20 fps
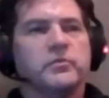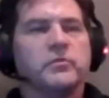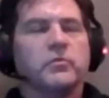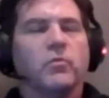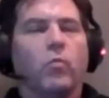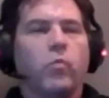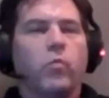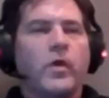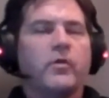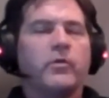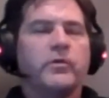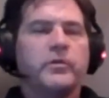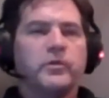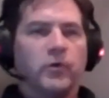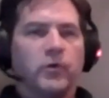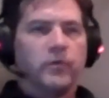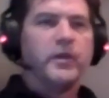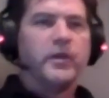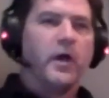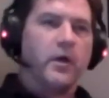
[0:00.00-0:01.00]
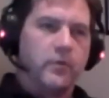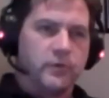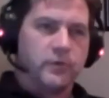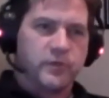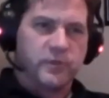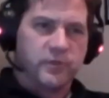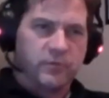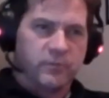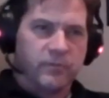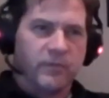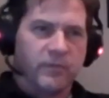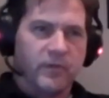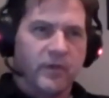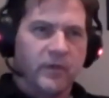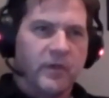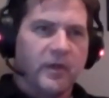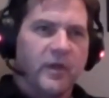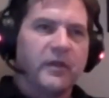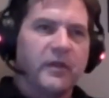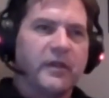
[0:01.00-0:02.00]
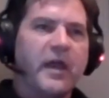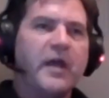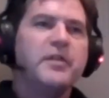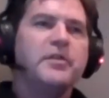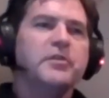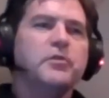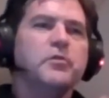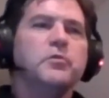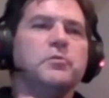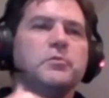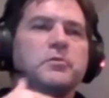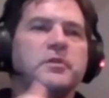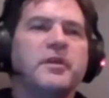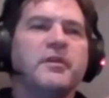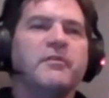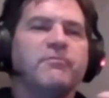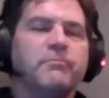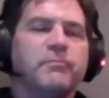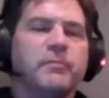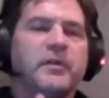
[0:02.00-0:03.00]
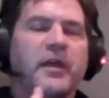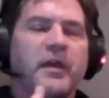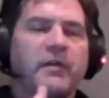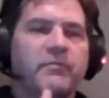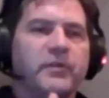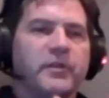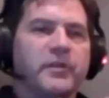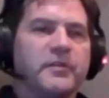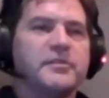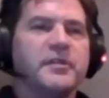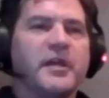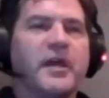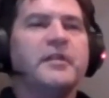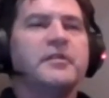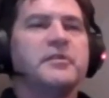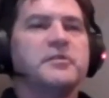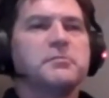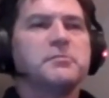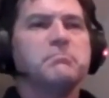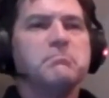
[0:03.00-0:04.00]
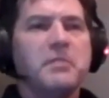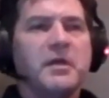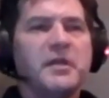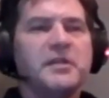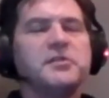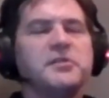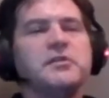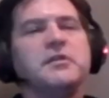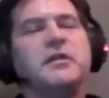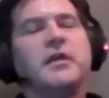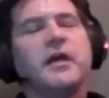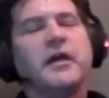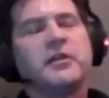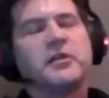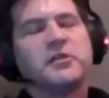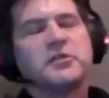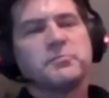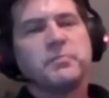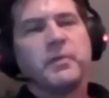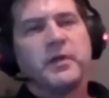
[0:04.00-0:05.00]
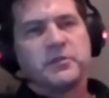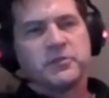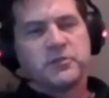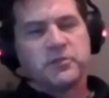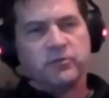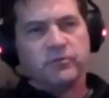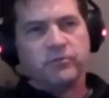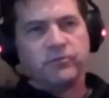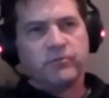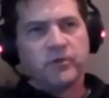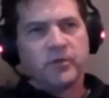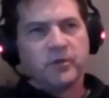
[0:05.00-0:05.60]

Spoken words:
Where are your notes? Can you give me evidence? And it's messy and expensive.